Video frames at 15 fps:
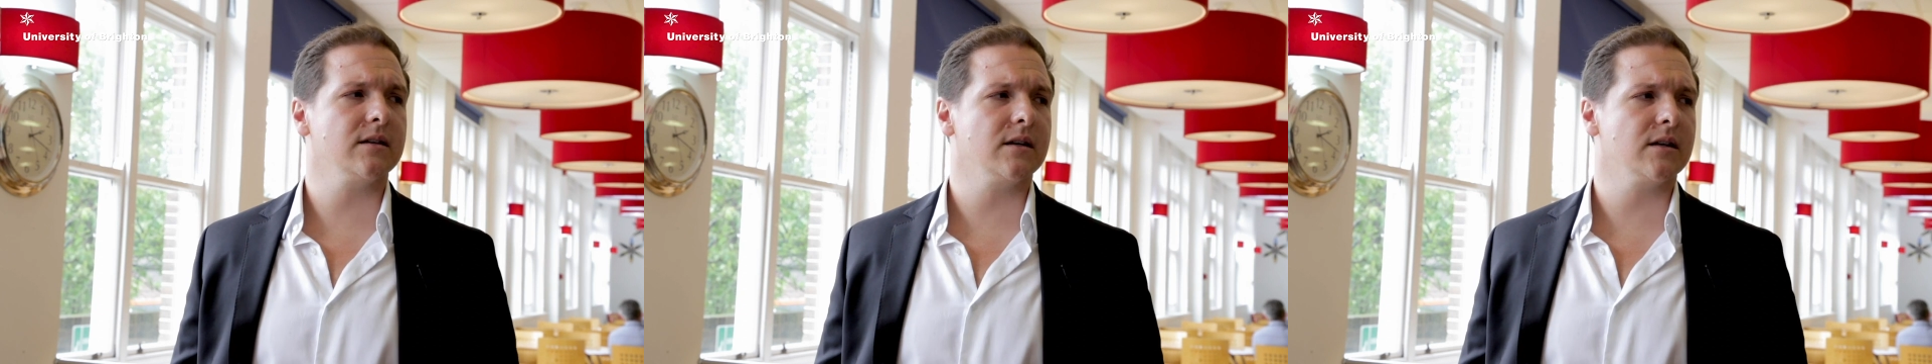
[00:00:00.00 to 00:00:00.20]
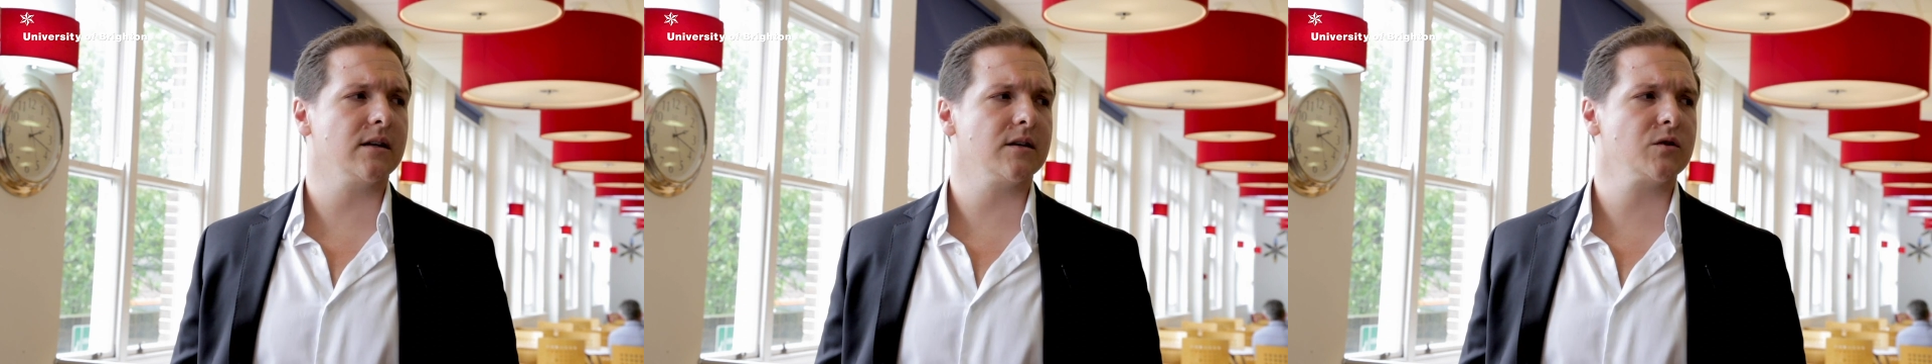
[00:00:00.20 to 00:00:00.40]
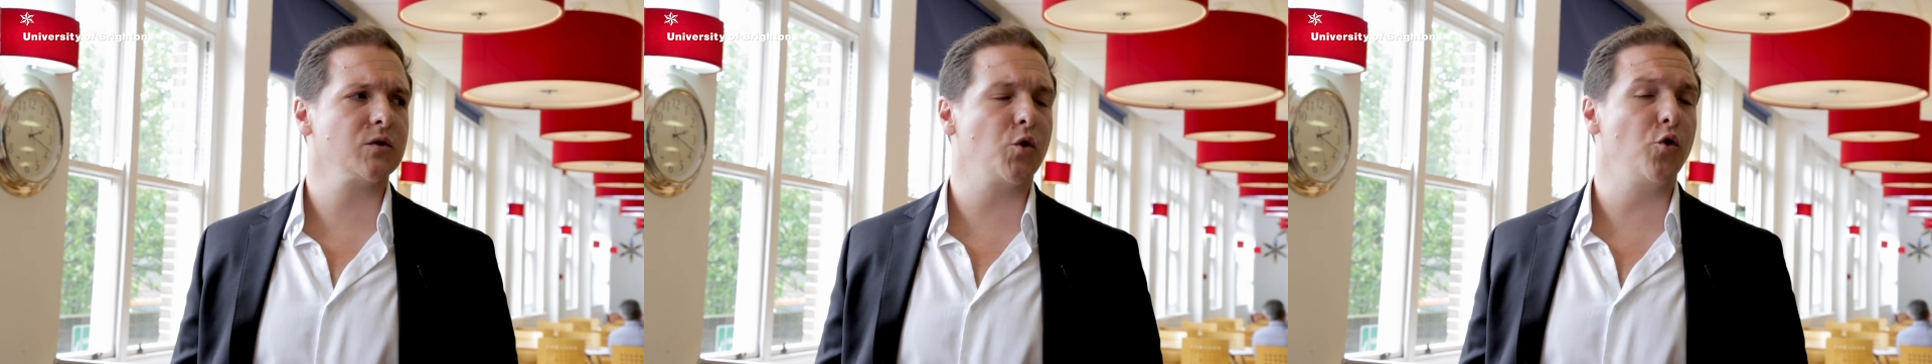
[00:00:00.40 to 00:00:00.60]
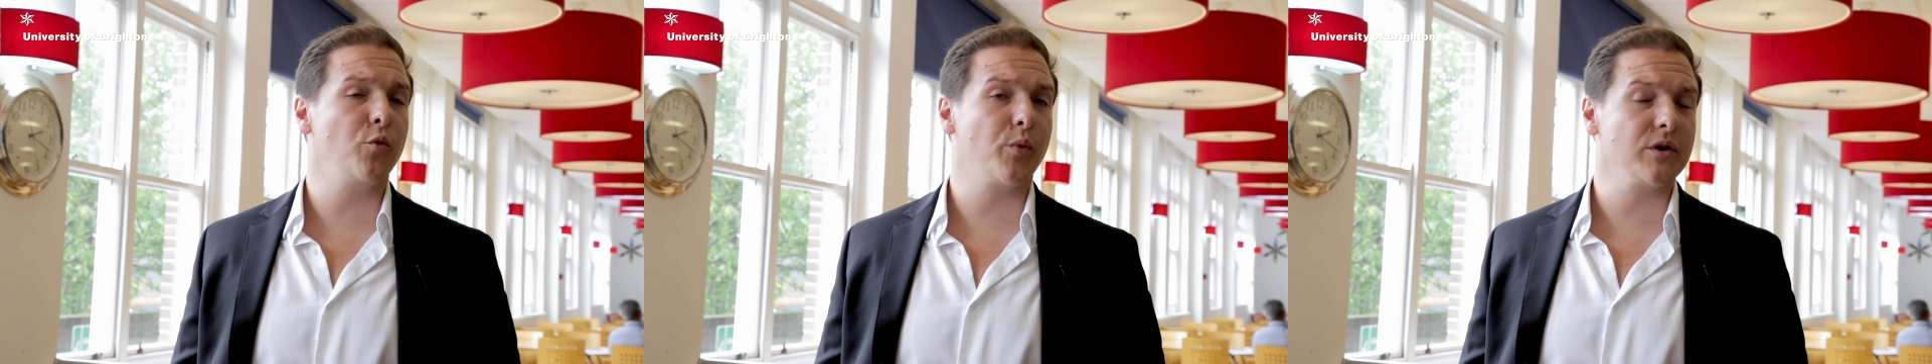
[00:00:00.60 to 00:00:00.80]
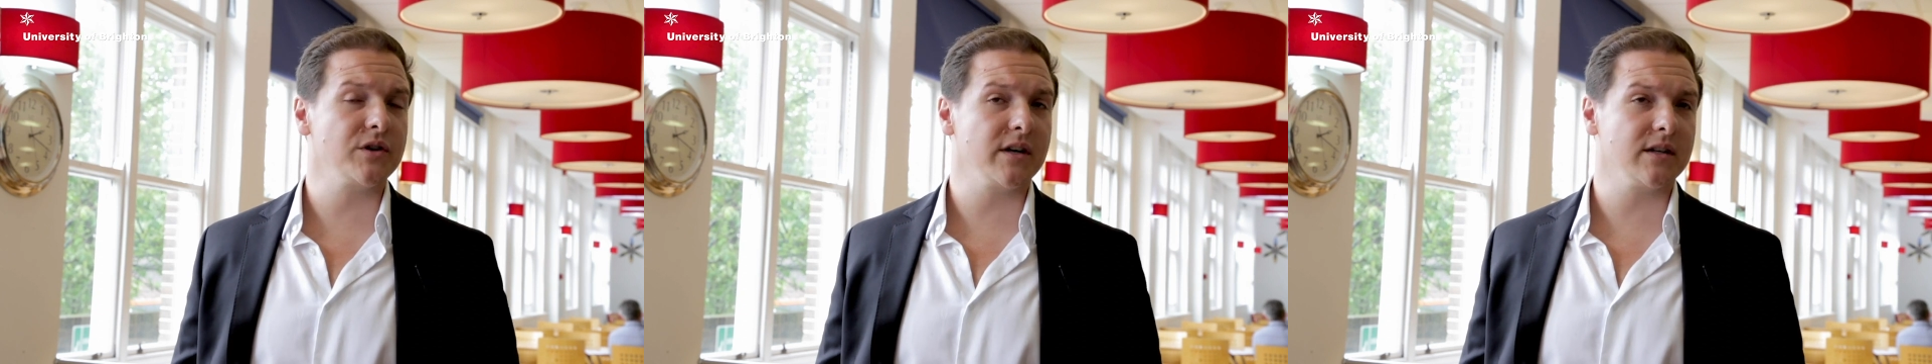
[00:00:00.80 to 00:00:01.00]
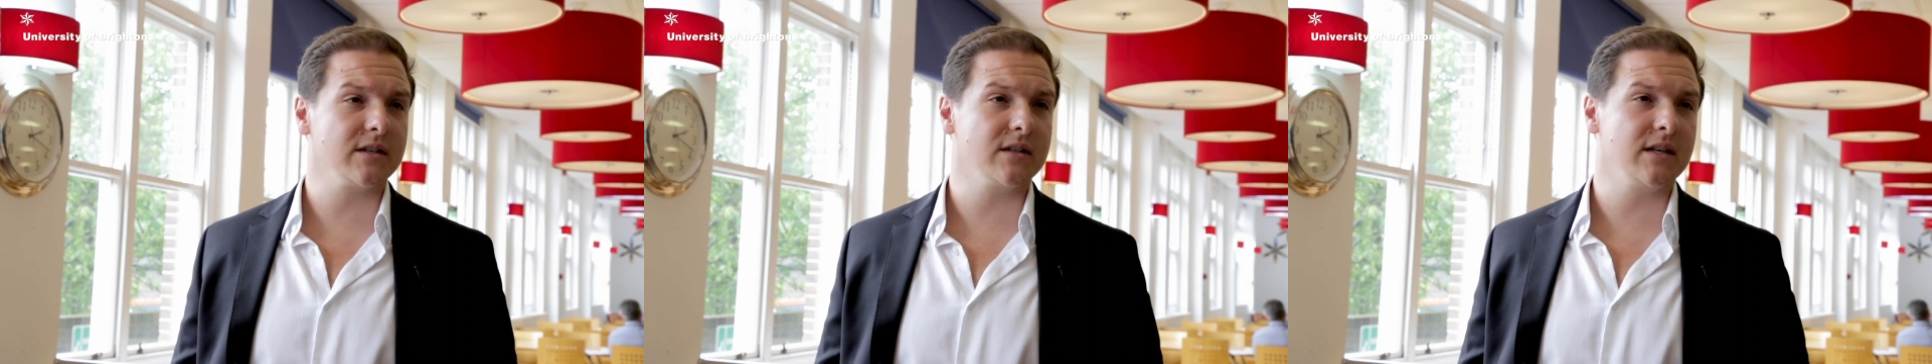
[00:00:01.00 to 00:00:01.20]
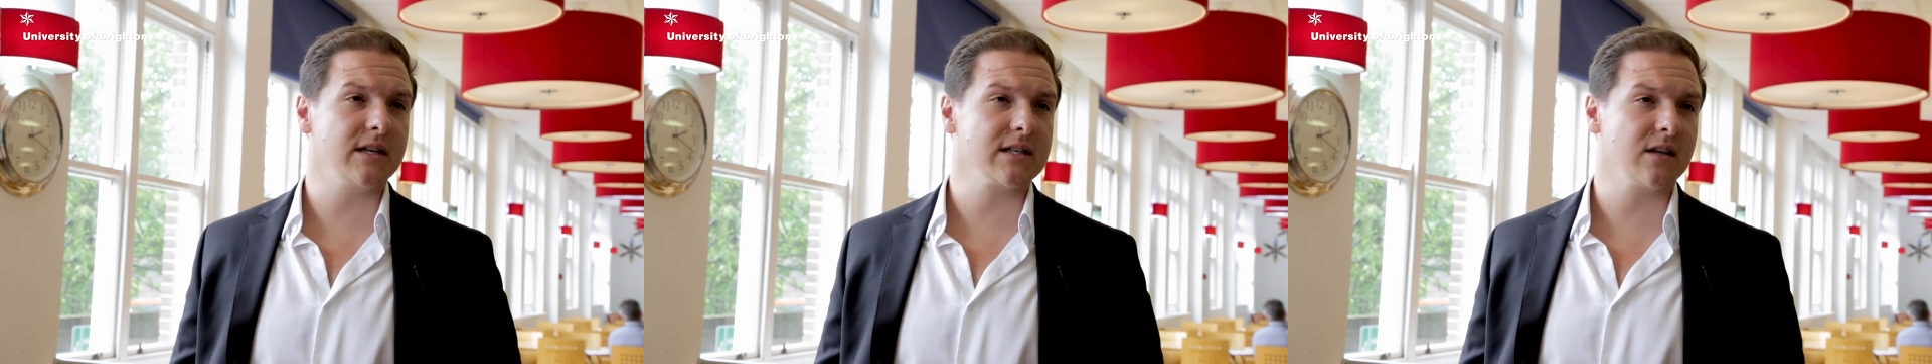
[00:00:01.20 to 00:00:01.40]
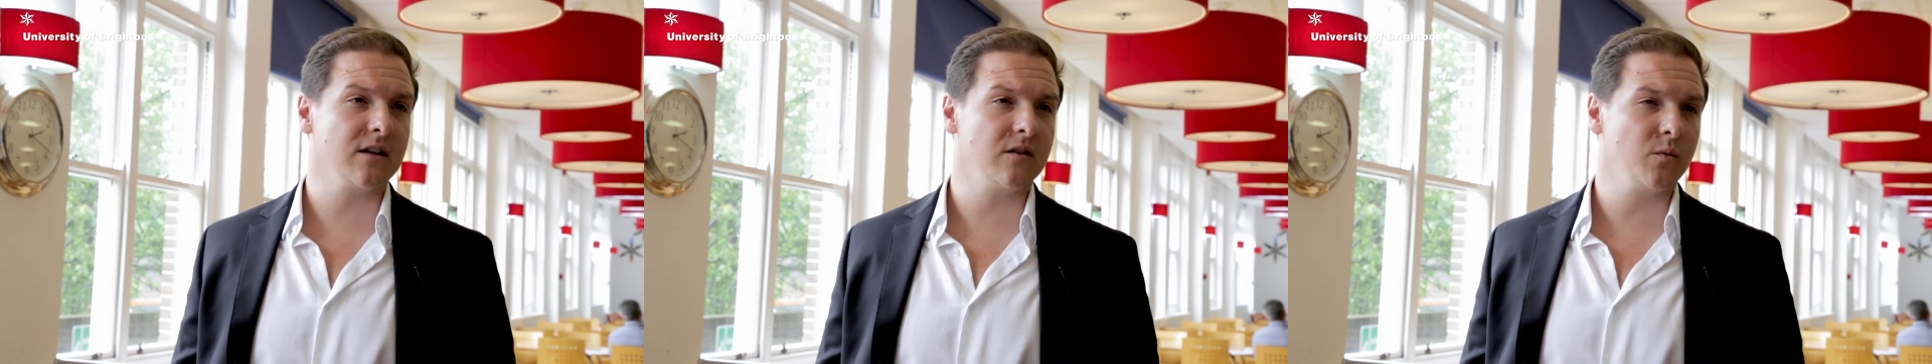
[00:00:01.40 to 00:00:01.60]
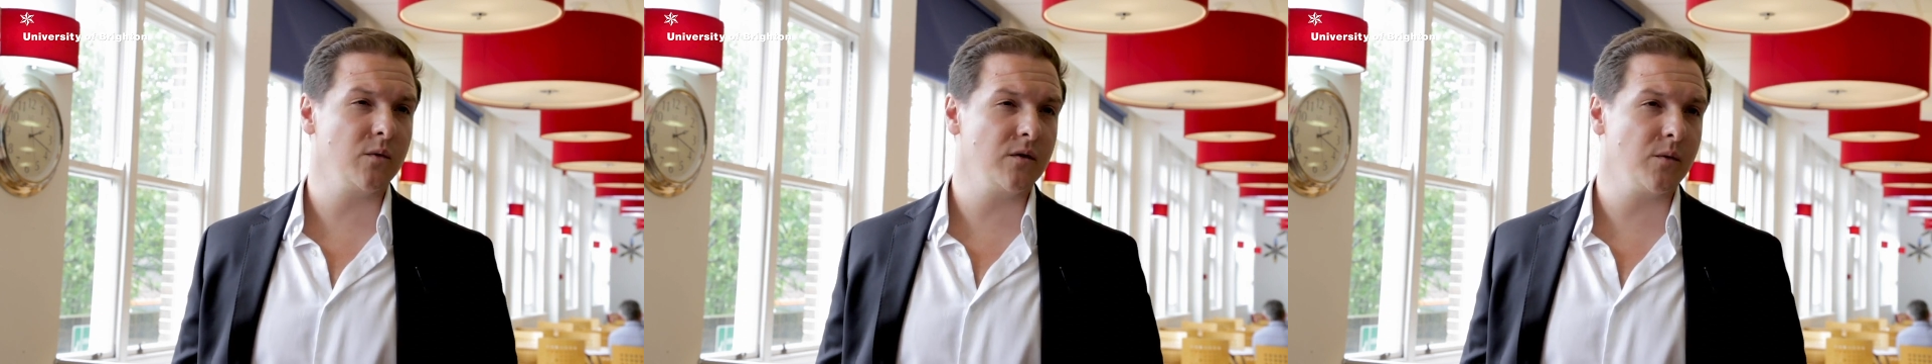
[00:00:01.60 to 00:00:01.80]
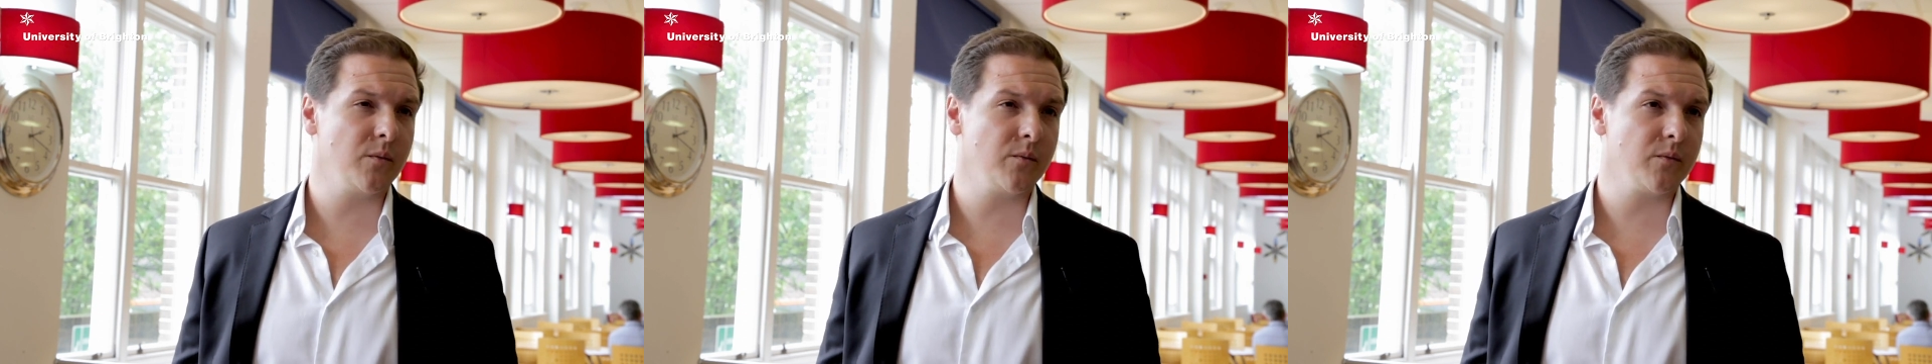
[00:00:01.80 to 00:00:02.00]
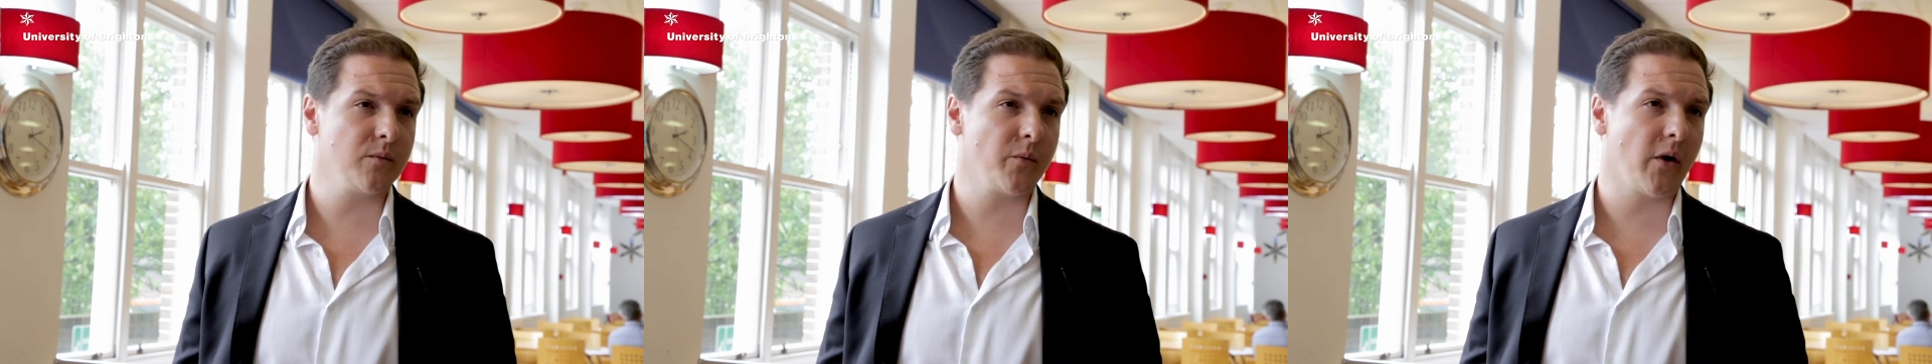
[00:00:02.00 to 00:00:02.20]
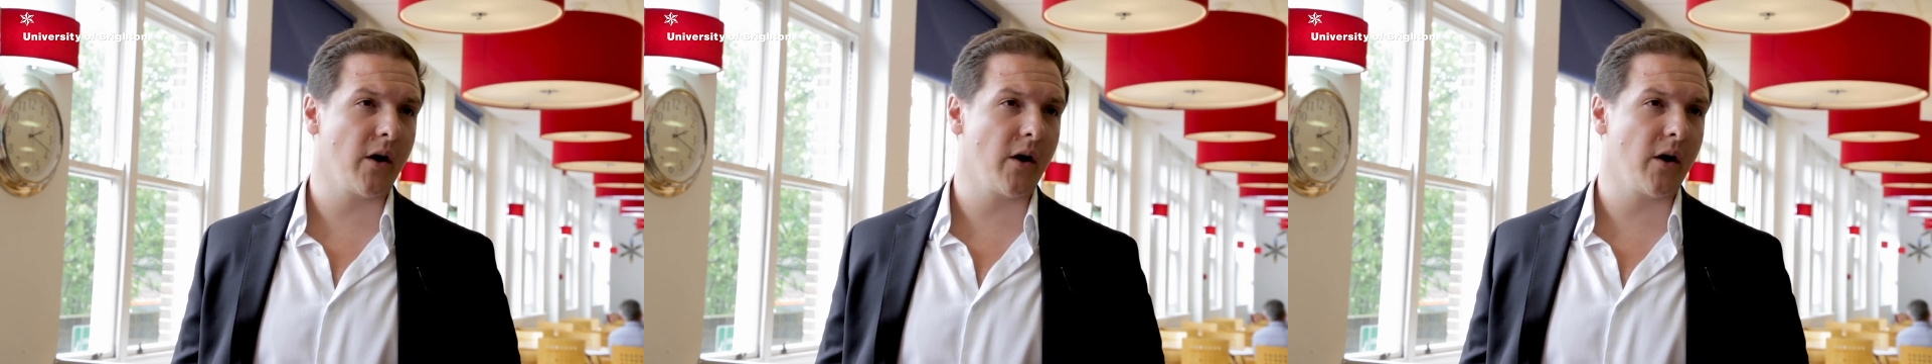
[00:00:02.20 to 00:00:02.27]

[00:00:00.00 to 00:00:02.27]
uh, school projects in East London with them,